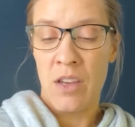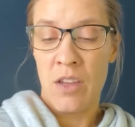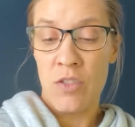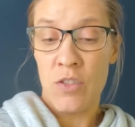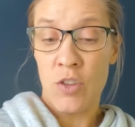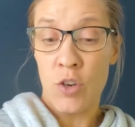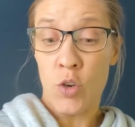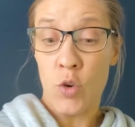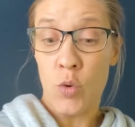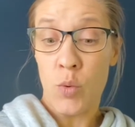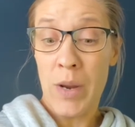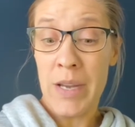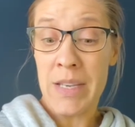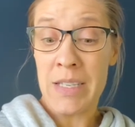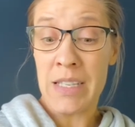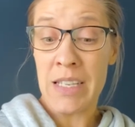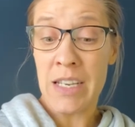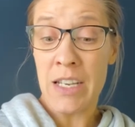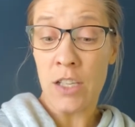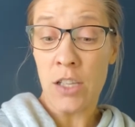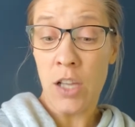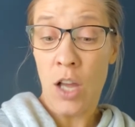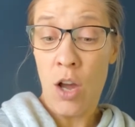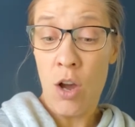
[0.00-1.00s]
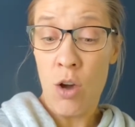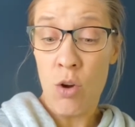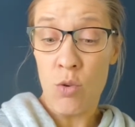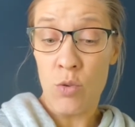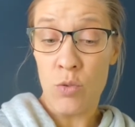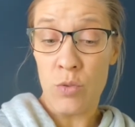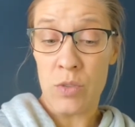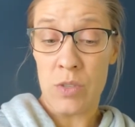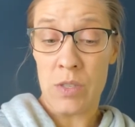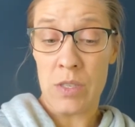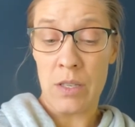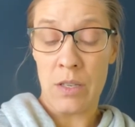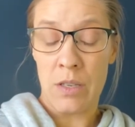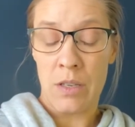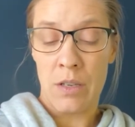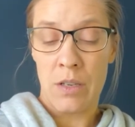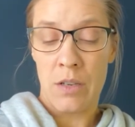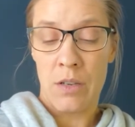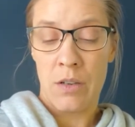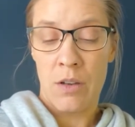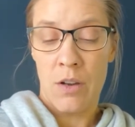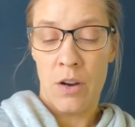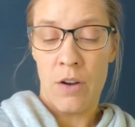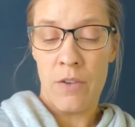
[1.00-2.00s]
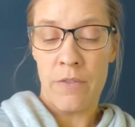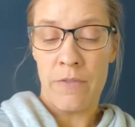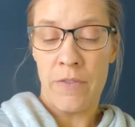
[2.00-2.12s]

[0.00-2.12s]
The crazy clothes! Her